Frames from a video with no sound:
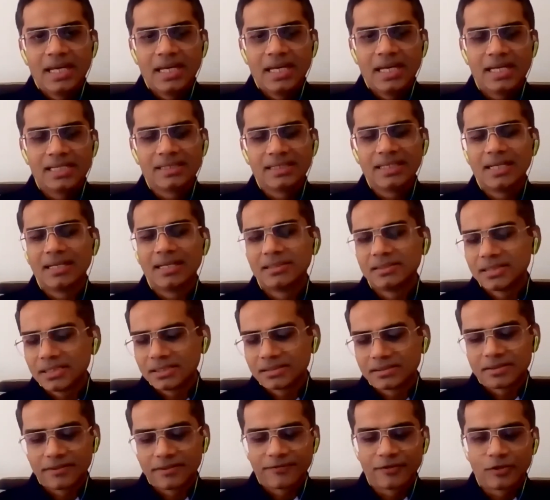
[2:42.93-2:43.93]
and then
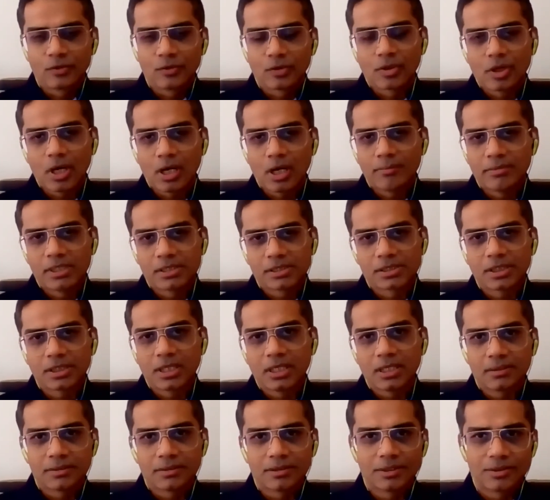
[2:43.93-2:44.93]
just a few comments
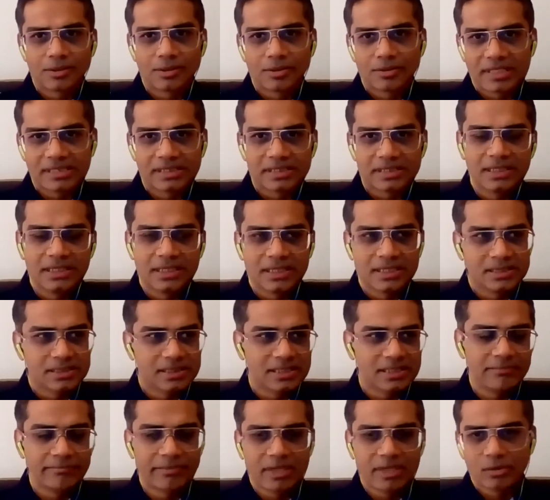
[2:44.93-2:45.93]
on
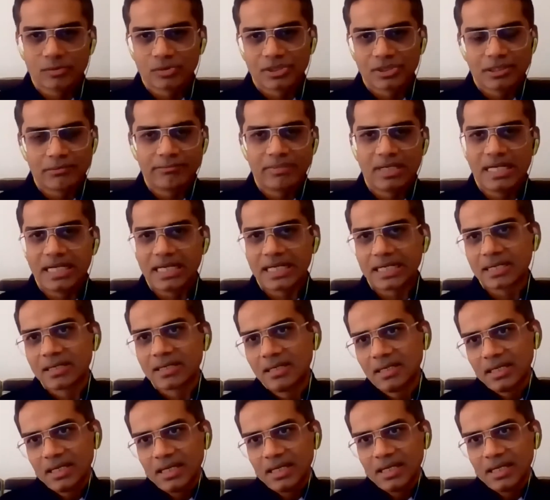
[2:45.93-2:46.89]
resilience and bouncing back,